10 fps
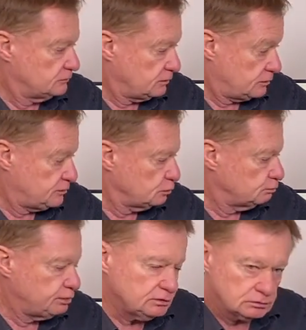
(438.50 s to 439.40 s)
still
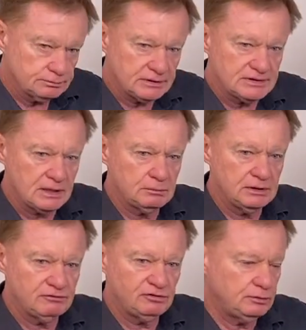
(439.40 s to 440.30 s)
build, but there's going to be
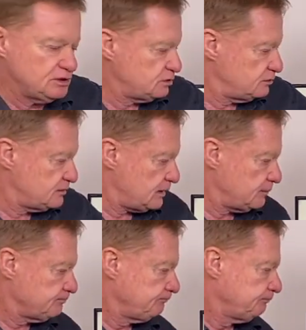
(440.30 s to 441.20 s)
a few issues there.
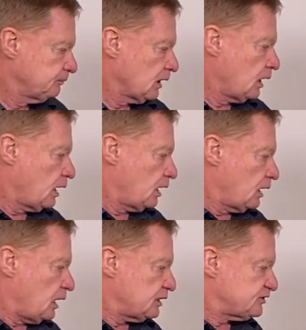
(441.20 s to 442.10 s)

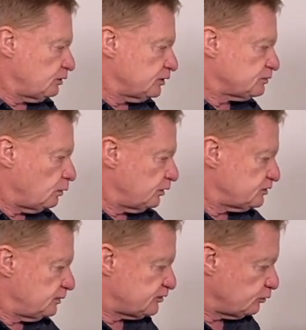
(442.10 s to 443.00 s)
Size-wise,
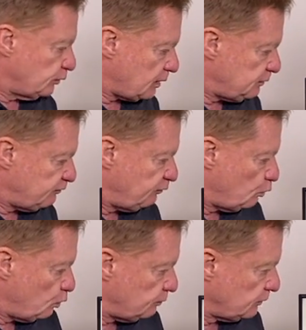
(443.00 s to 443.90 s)
we saw that
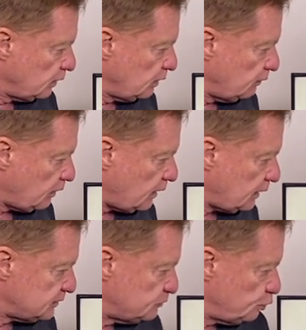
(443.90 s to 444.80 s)
before,
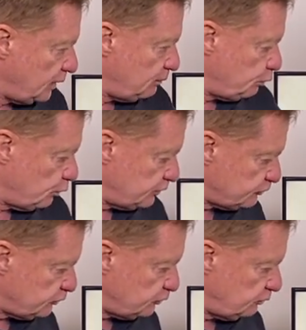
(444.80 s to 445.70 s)

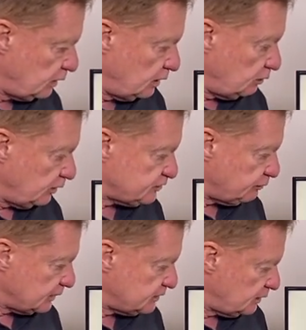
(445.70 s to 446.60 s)
20.2, nice
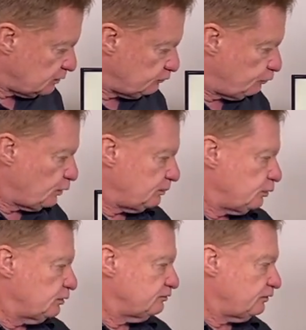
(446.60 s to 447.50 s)
rectangle,
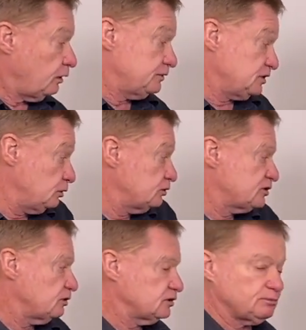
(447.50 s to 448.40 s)
40.5. It's a good
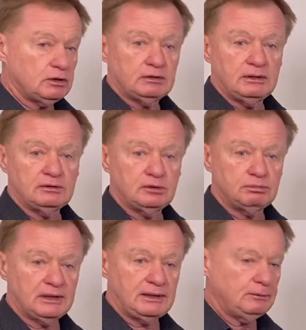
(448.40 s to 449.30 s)
size block, you can do
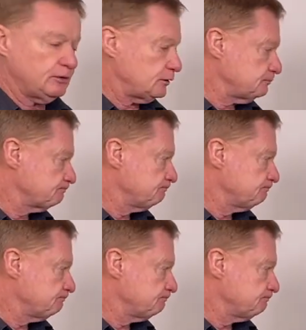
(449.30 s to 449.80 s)
plenty with it.